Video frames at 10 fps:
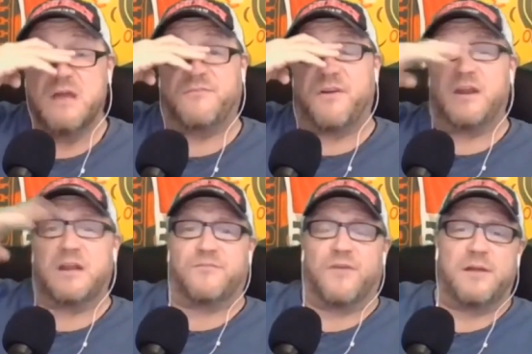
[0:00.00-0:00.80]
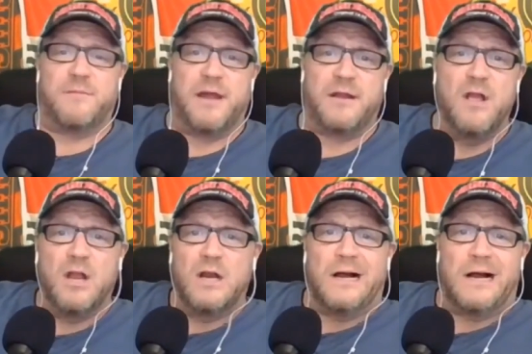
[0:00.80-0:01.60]
Very good friend of mine.
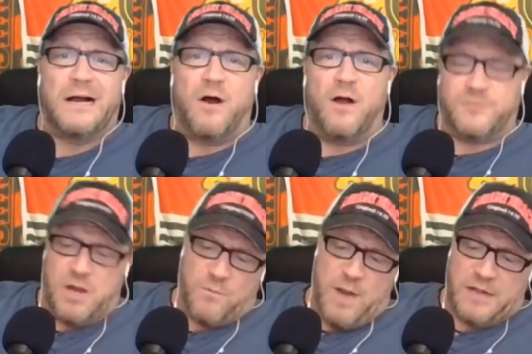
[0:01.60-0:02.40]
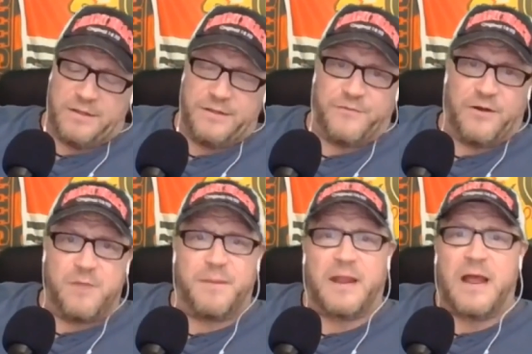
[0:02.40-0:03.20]
Uh, also, ironically, a very
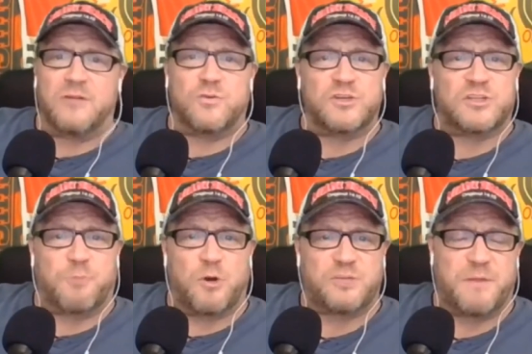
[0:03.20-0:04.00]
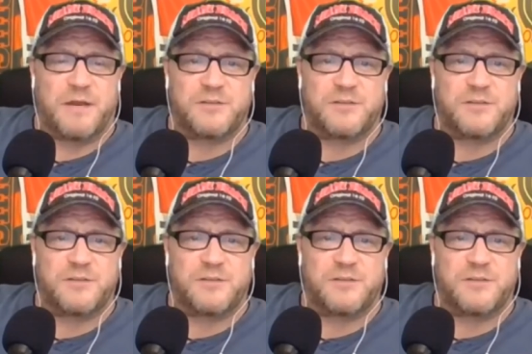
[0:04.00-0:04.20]
big outdoor sportsman.